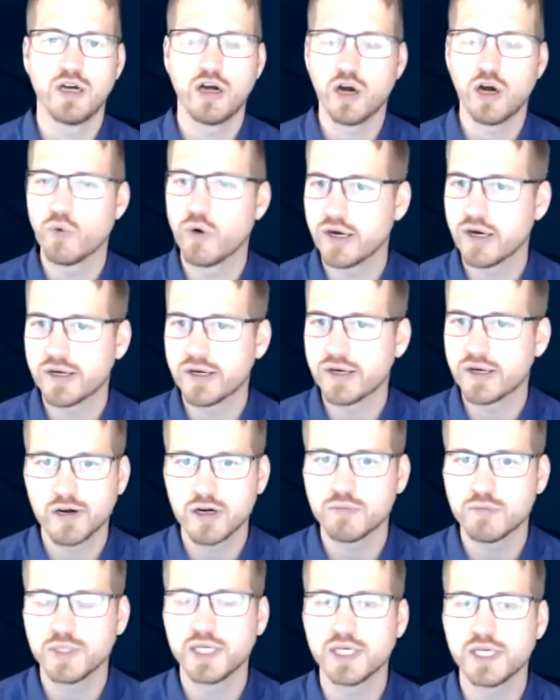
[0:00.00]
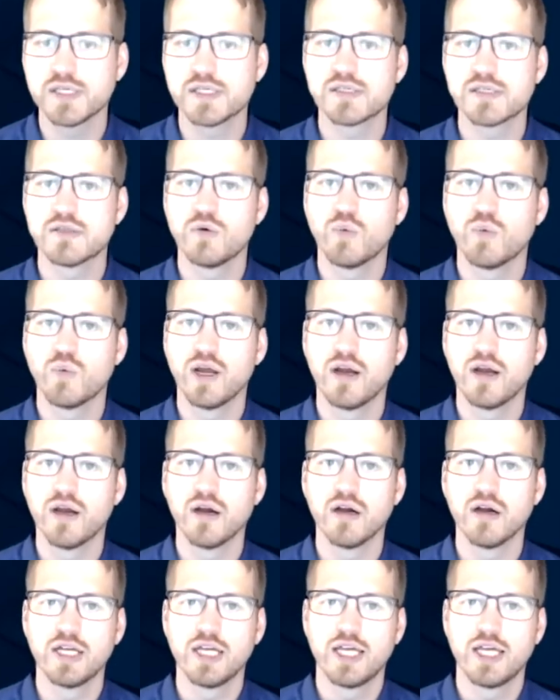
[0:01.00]
a rock and a hard place,
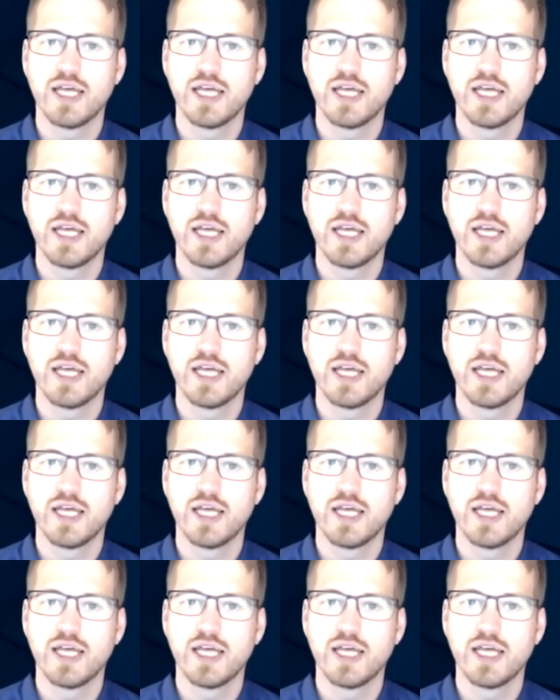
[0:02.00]
where